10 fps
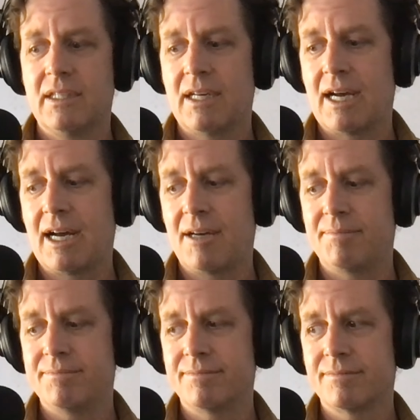
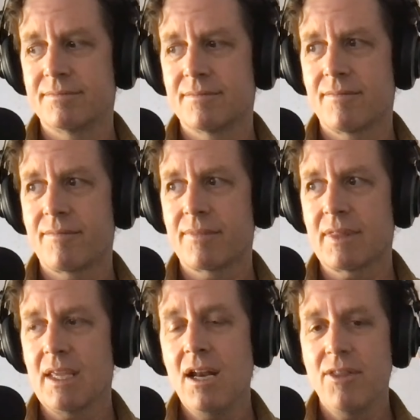
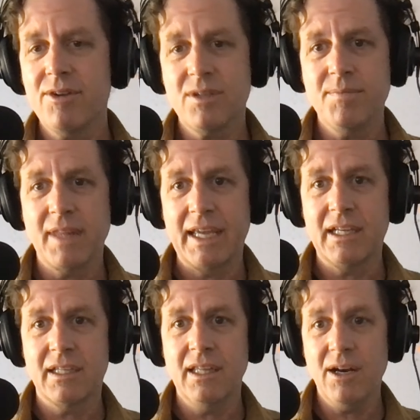there's some
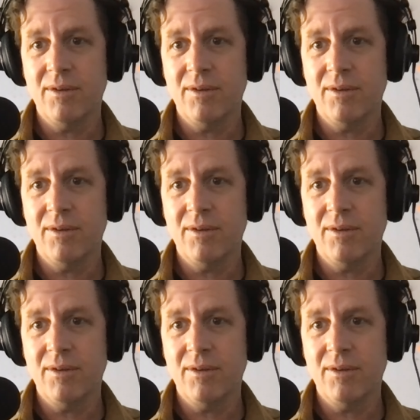like,